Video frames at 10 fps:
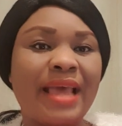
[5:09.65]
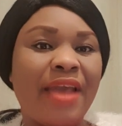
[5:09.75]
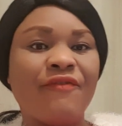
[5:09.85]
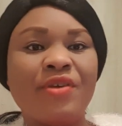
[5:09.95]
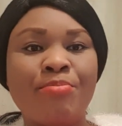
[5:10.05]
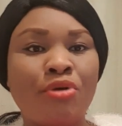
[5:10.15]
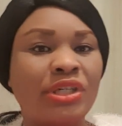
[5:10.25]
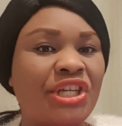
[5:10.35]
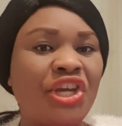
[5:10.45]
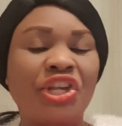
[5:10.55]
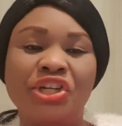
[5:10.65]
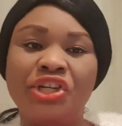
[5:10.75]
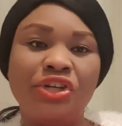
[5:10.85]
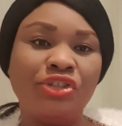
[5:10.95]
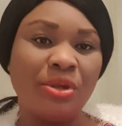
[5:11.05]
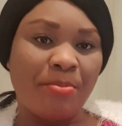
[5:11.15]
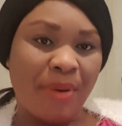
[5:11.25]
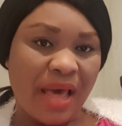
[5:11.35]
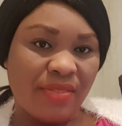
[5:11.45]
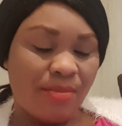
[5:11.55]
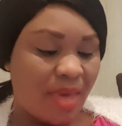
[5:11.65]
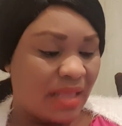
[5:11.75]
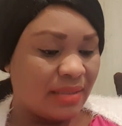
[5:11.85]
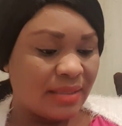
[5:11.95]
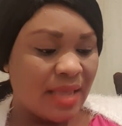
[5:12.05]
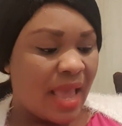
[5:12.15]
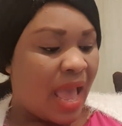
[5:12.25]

everybody in the department.